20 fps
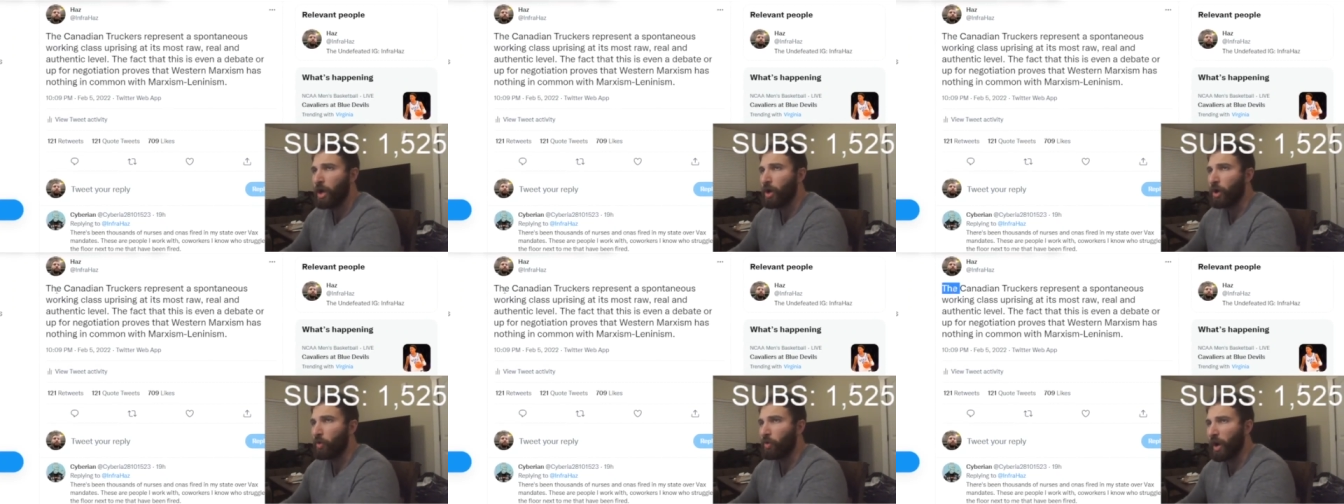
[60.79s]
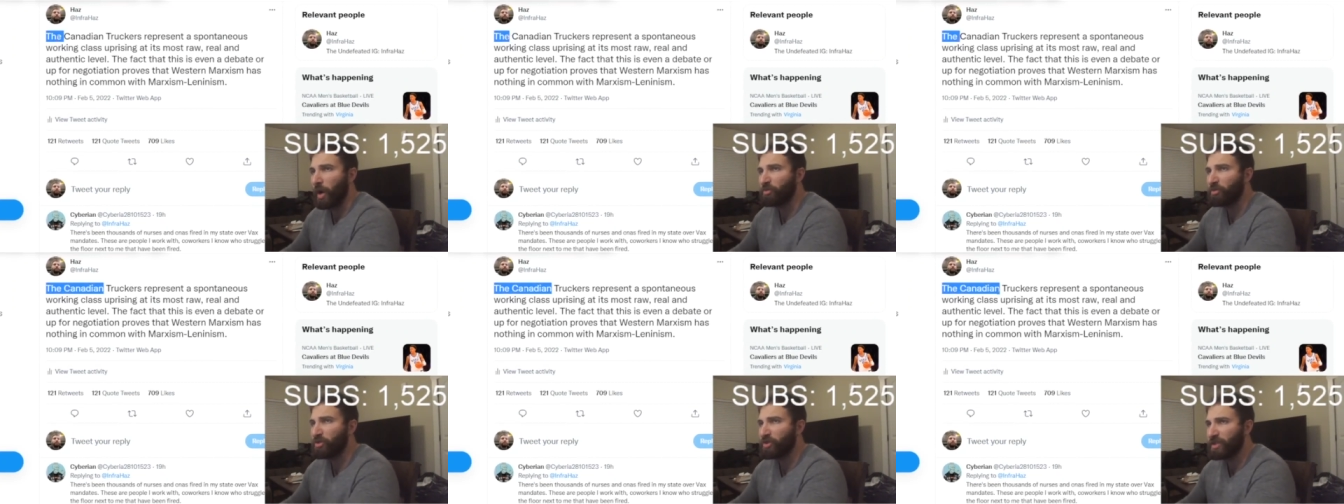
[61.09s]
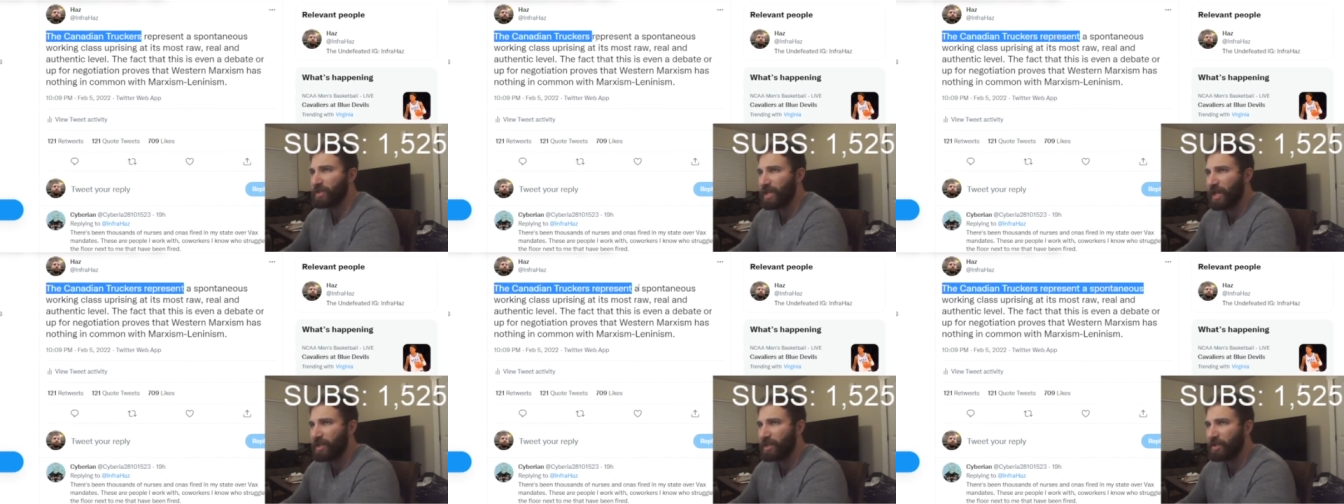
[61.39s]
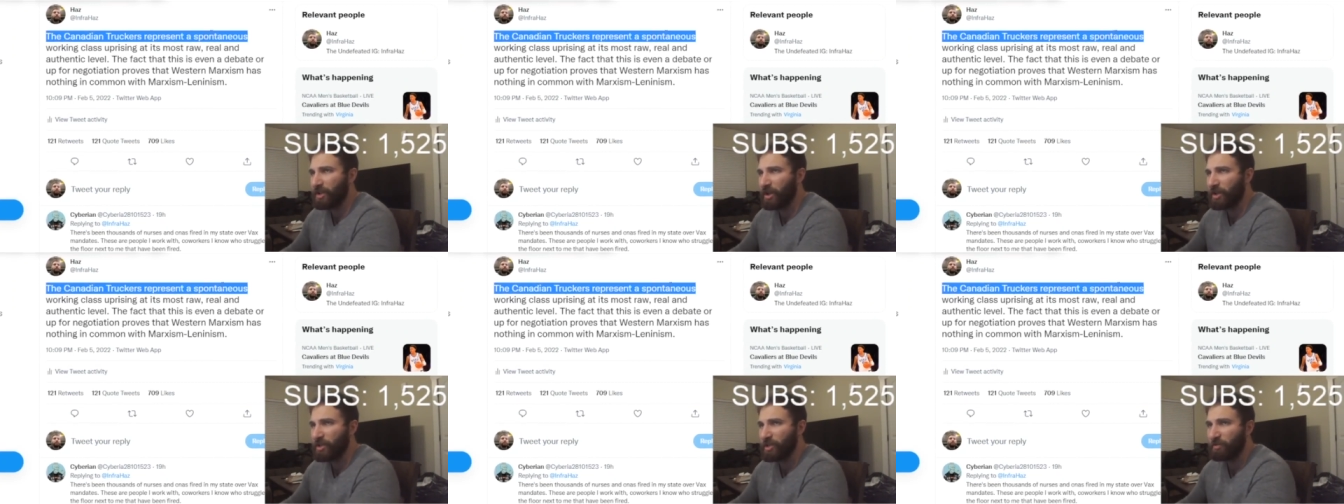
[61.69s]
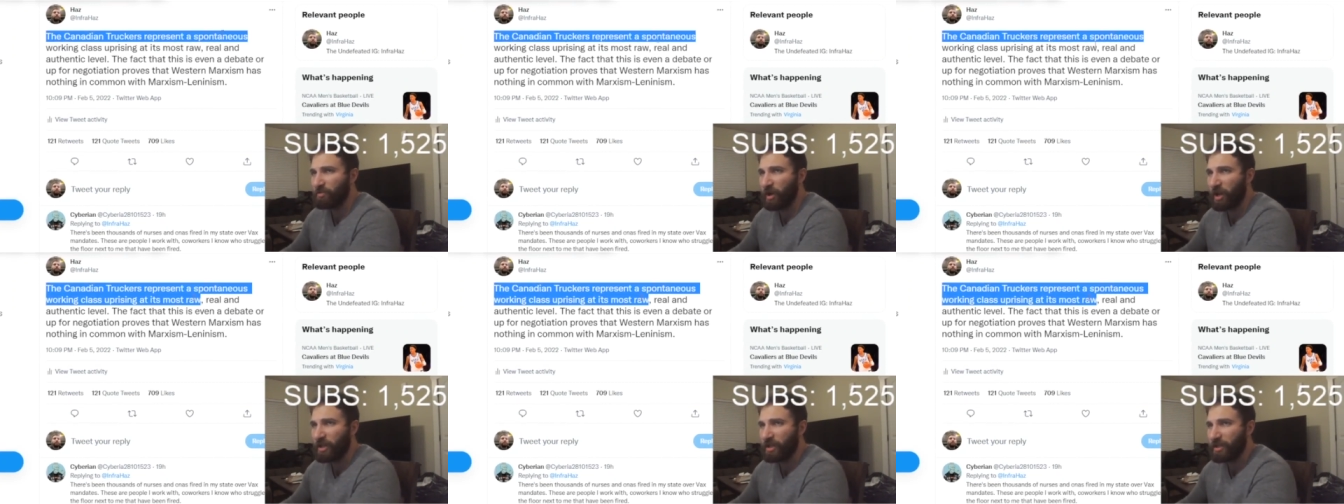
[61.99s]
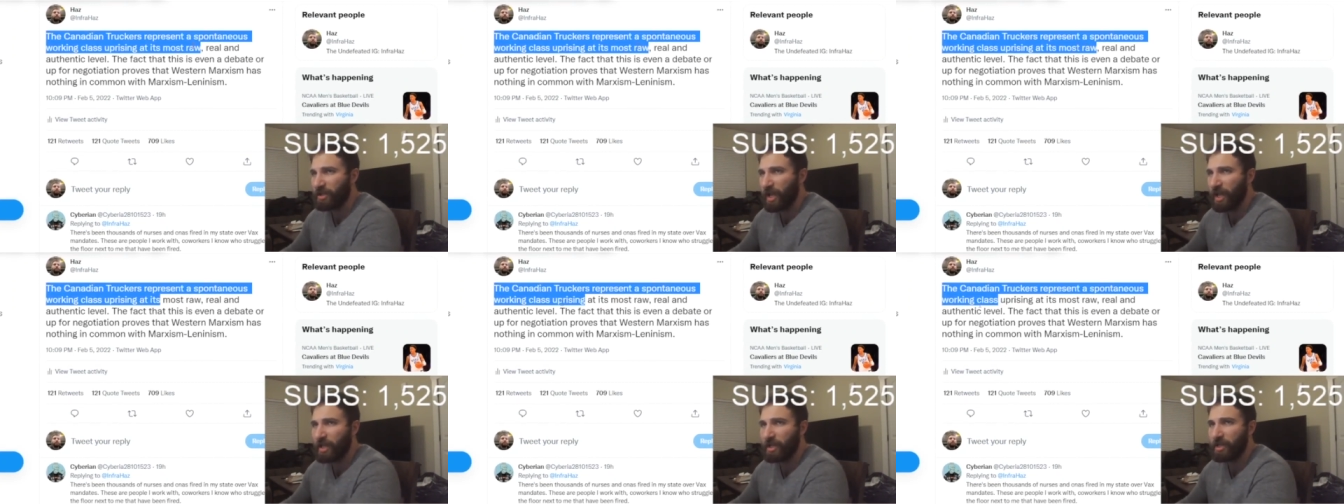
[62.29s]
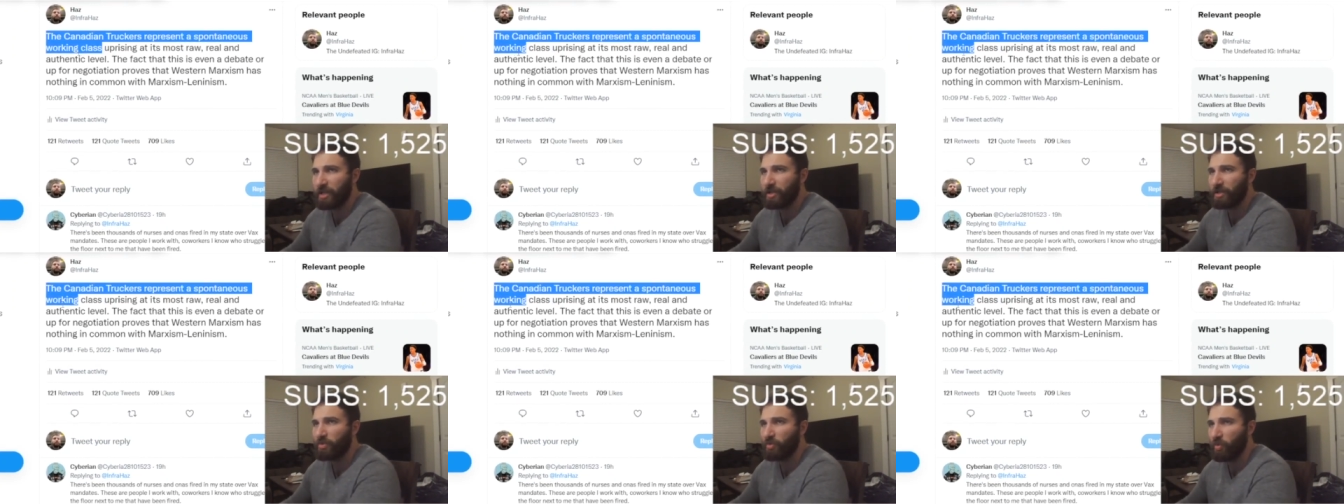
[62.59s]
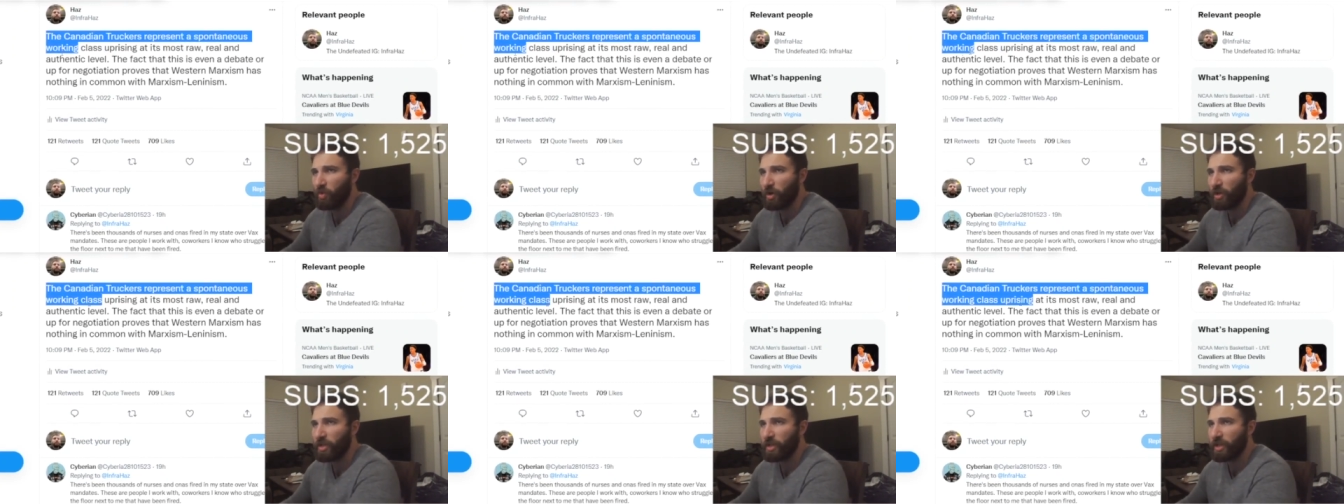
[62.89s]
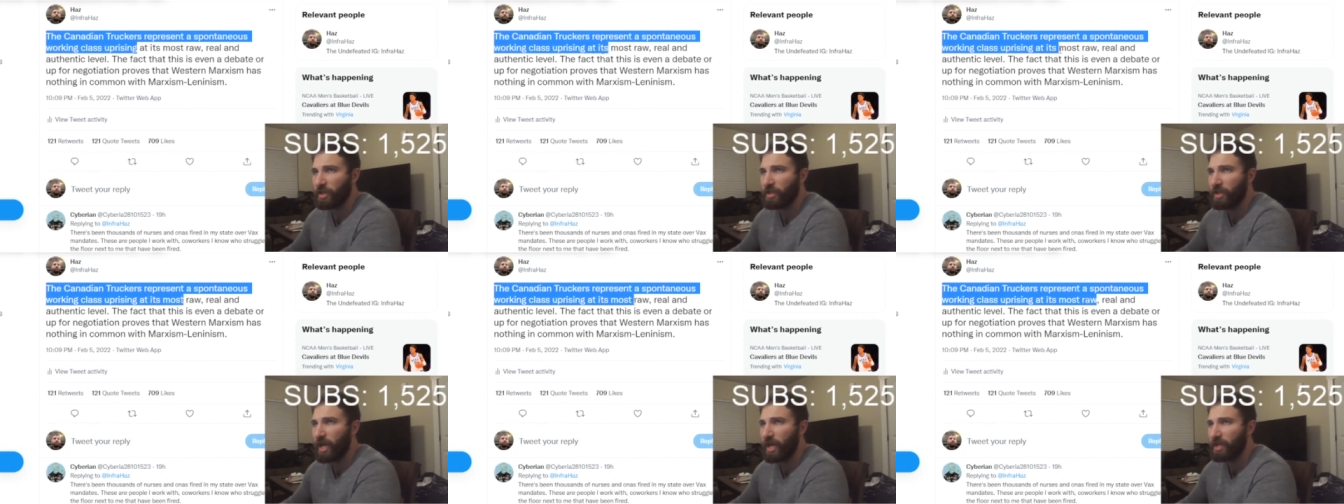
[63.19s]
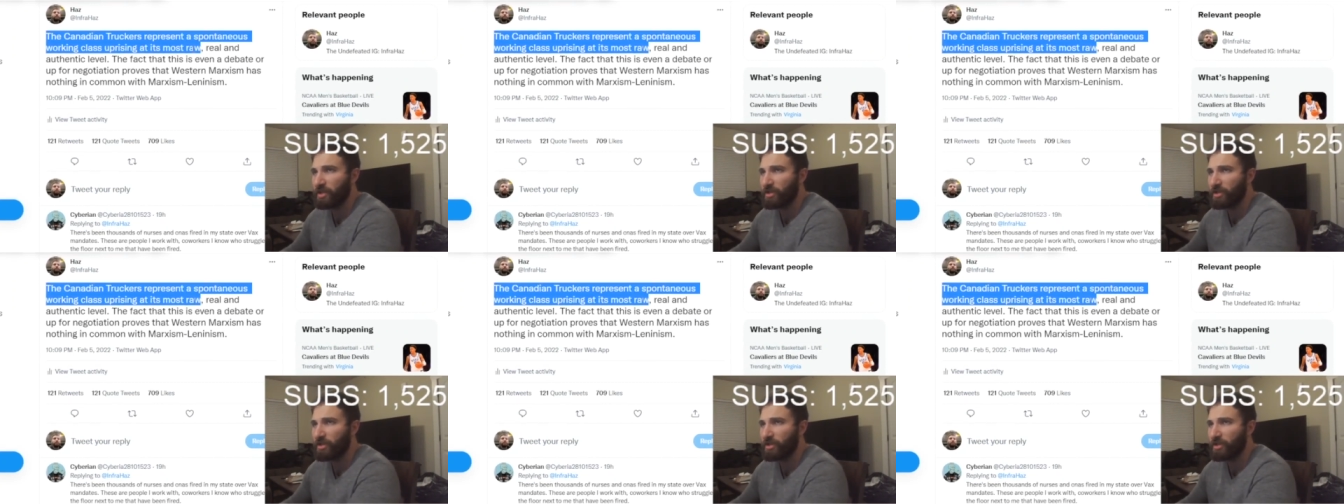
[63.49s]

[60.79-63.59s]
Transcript: represent a spontaneous working class